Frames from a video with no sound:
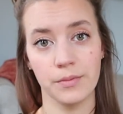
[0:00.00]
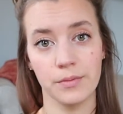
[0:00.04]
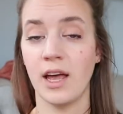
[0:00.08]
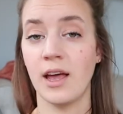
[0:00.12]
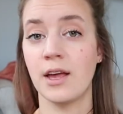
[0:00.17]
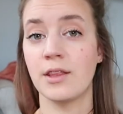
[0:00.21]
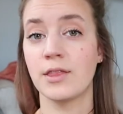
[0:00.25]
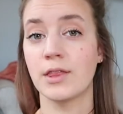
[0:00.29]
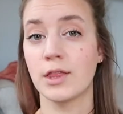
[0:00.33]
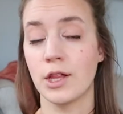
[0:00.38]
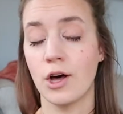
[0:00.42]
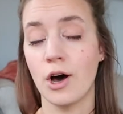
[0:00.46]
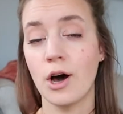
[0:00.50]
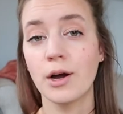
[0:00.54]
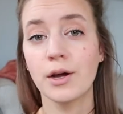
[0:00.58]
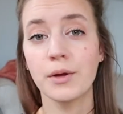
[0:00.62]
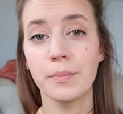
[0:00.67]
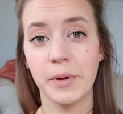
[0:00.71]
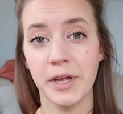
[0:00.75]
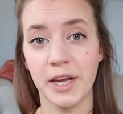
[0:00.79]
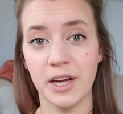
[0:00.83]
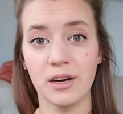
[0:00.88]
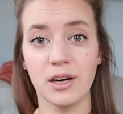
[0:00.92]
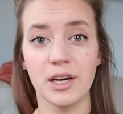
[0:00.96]
And
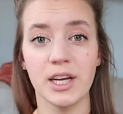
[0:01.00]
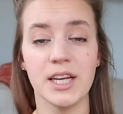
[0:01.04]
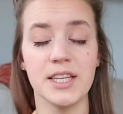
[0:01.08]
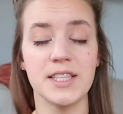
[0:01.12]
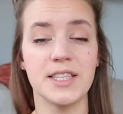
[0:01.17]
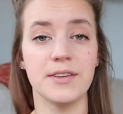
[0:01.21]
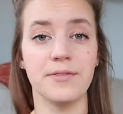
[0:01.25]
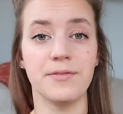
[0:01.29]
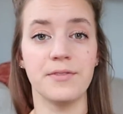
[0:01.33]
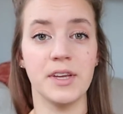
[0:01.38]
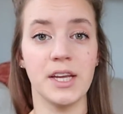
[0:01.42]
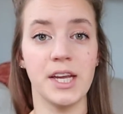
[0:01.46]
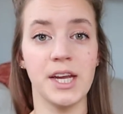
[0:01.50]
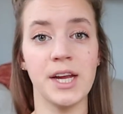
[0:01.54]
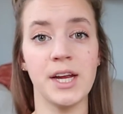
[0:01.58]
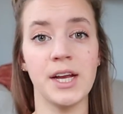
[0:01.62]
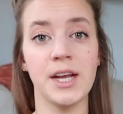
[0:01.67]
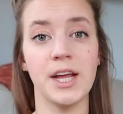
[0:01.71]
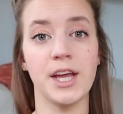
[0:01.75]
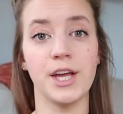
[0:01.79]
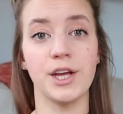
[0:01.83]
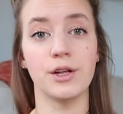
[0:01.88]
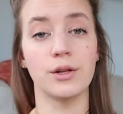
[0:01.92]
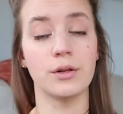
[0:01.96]
long periods of
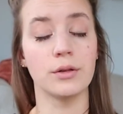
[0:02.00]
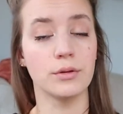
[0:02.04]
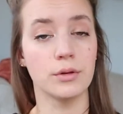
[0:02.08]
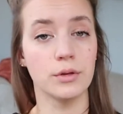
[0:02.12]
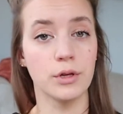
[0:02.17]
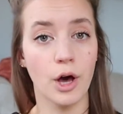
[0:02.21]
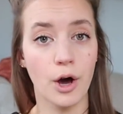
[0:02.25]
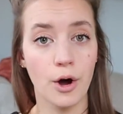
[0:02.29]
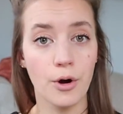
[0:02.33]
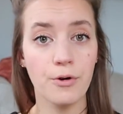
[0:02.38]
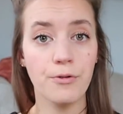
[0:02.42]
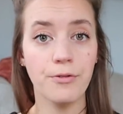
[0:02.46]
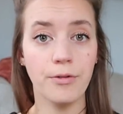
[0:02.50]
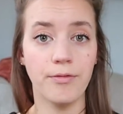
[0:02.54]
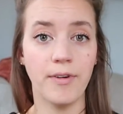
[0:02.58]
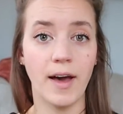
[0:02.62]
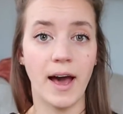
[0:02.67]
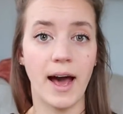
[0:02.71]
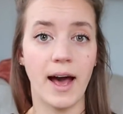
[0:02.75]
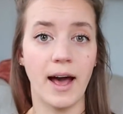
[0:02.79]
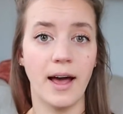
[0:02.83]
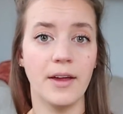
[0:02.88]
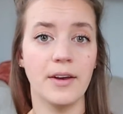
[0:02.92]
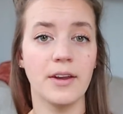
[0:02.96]
eating low
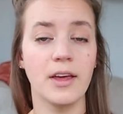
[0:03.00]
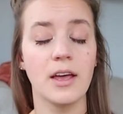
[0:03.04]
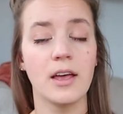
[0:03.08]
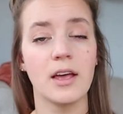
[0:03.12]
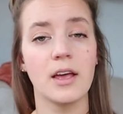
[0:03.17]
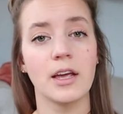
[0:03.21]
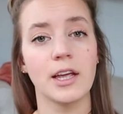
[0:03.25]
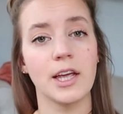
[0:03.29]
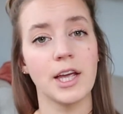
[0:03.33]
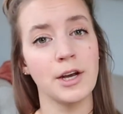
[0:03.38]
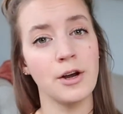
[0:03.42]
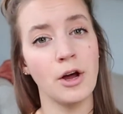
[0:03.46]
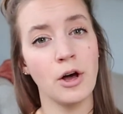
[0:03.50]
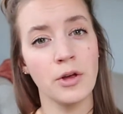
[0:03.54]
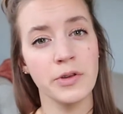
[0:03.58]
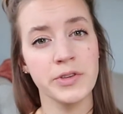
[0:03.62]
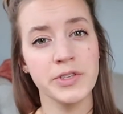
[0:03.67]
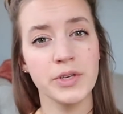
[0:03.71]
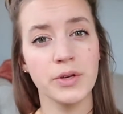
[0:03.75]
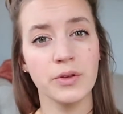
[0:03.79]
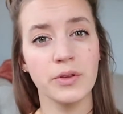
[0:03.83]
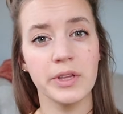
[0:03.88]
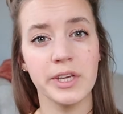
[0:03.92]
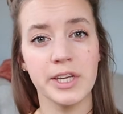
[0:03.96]
fat can
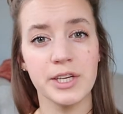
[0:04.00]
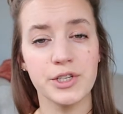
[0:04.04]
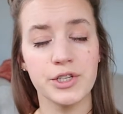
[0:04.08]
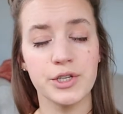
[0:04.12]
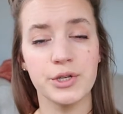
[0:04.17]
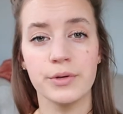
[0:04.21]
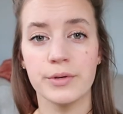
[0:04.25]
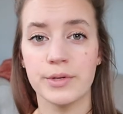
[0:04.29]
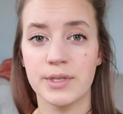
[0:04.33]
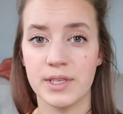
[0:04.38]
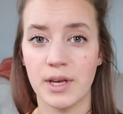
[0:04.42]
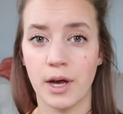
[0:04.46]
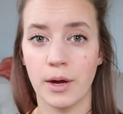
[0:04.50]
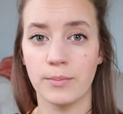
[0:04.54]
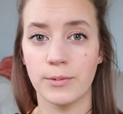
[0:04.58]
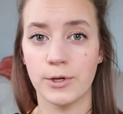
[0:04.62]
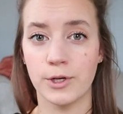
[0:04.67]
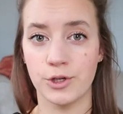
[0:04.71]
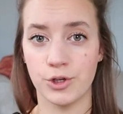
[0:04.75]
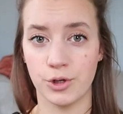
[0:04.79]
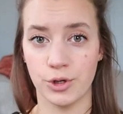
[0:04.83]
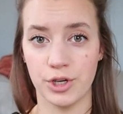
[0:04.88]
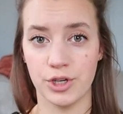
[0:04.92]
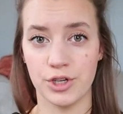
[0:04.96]
also lead to some
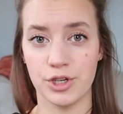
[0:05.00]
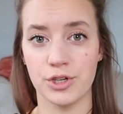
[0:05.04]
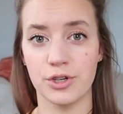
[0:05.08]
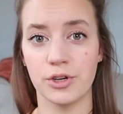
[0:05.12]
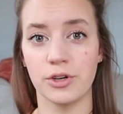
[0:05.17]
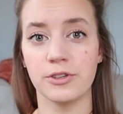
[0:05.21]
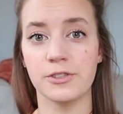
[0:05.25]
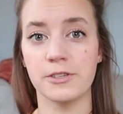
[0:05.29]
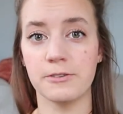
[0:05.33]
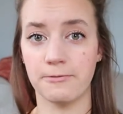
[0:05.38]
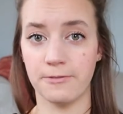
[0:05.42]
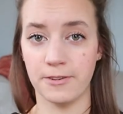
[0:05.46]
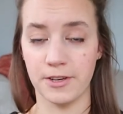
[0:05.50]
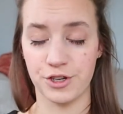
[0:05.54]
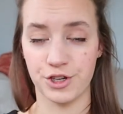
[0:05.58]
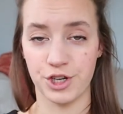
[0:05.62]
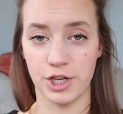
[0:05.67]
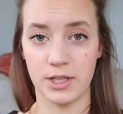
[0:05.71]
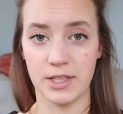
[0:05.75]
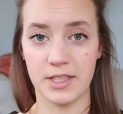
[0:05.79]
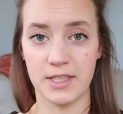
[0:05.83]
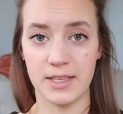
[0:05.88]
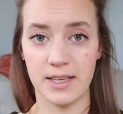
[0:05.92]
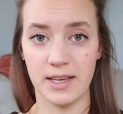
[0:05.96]
nutritional
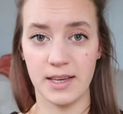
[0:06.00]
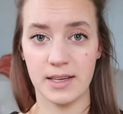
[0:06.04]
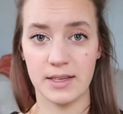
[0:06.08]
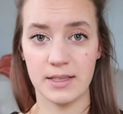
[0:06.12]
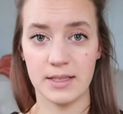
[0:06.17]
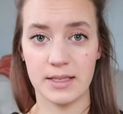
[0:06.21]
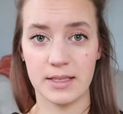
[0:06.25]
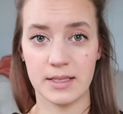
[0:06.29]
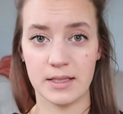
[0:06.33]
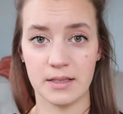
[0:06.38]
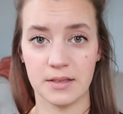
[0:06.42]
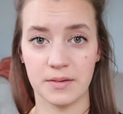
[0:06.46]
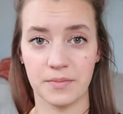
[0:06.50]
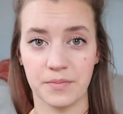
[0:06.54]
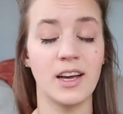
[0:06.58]
deficiencies.